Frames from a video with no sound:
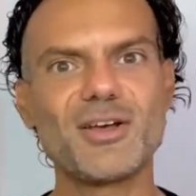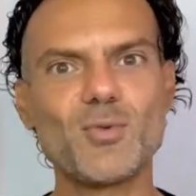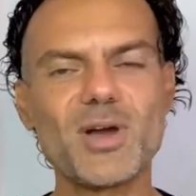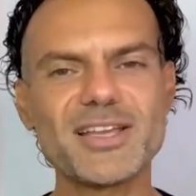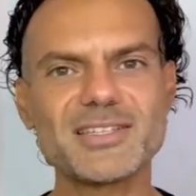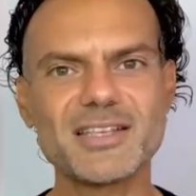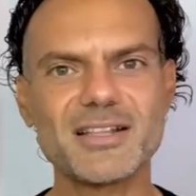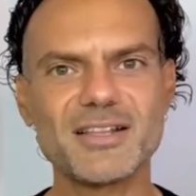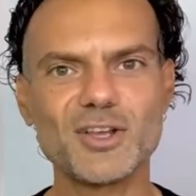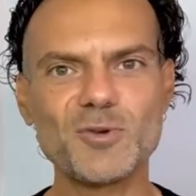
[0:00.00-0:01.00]

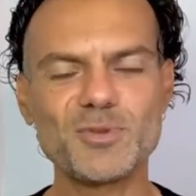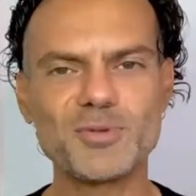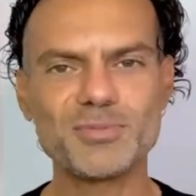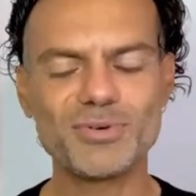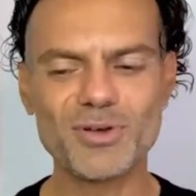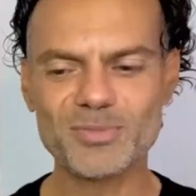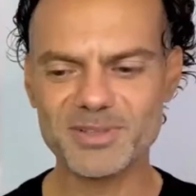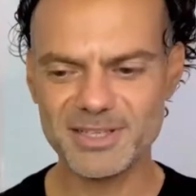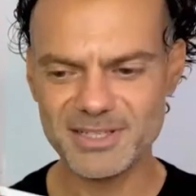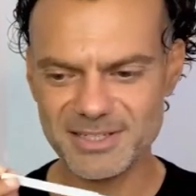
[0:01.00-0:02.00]
YSL Opium pour Homme
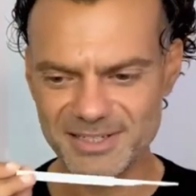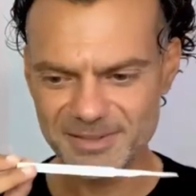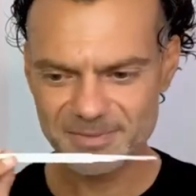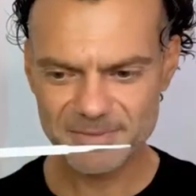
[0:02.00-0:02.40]
EDT.